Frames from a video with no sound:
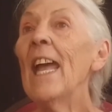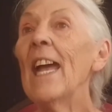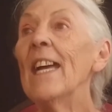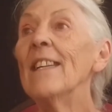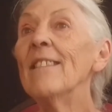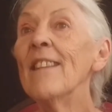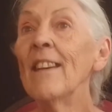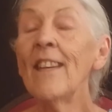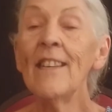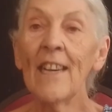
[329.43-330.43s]
and
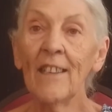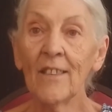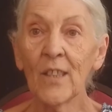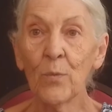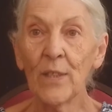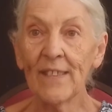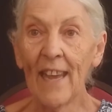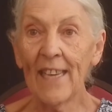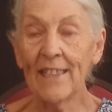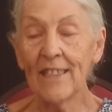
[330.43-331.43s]
nothing else was
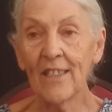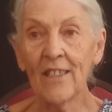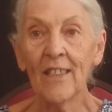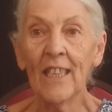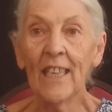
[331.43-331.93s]
added